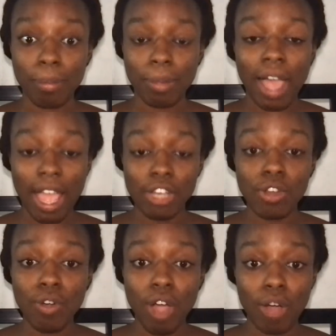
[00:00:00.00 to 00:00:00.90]
I
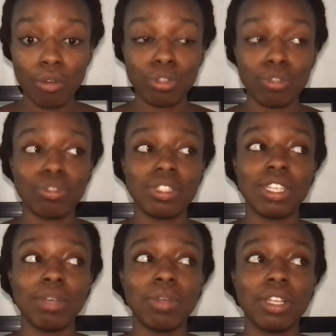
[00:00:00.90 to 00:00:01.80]
know how to deal
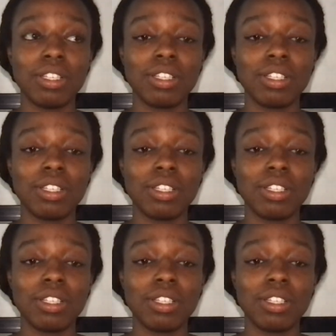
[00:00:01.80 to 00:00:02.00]
with